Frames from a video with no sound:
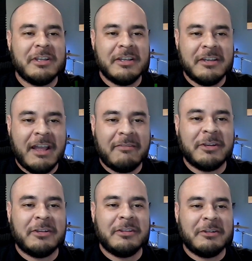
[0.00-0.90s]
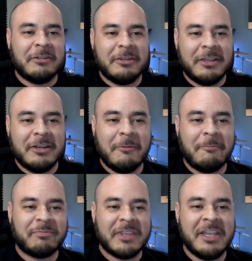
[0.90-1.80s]
good after a little,
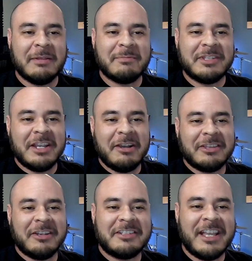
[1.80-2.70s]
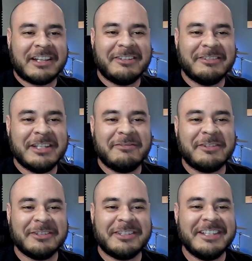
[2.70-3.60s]
hiccups there with our technical
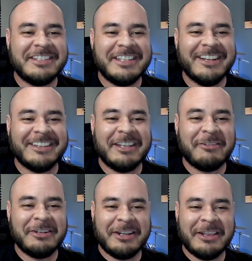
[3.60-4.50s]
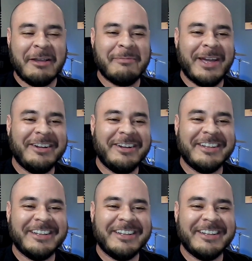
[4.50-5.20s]
difficulties. I think we're doing a lot better.